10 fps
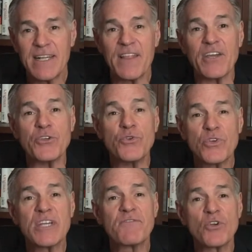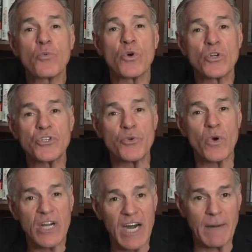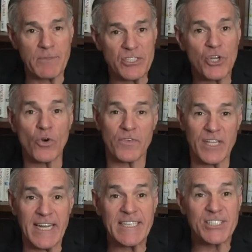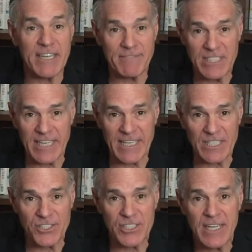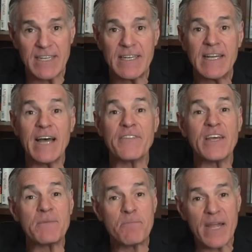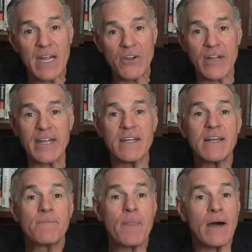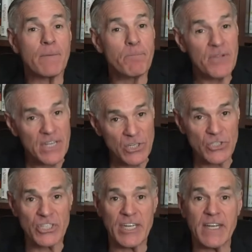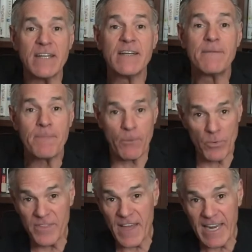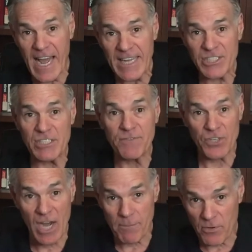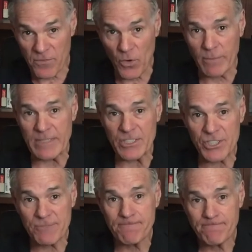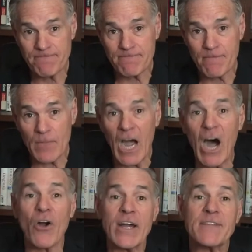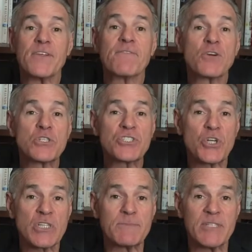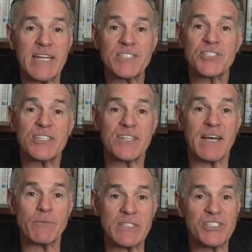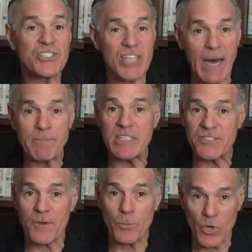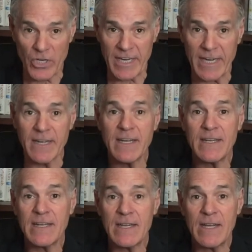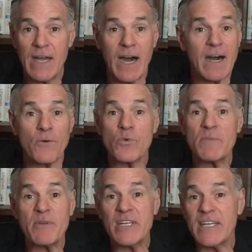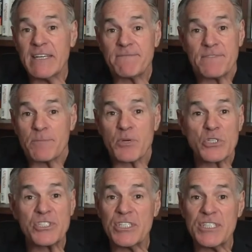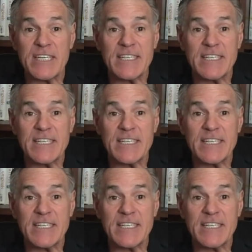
that you give your word you will accomplish over the next 7 days, and then pairing a penalty with that action for non-performance. All right, the first circumstance that would stop this from working would be if the person